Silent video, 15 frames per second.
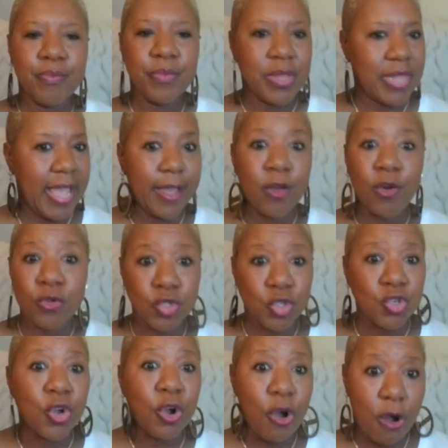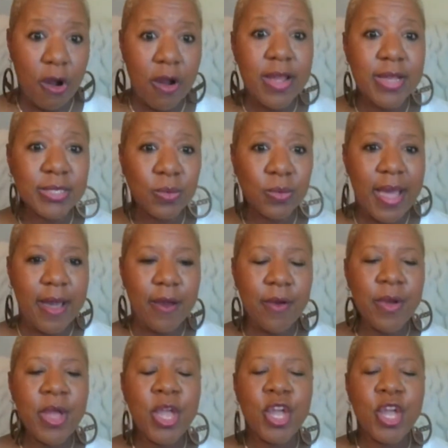That could go to your car as well.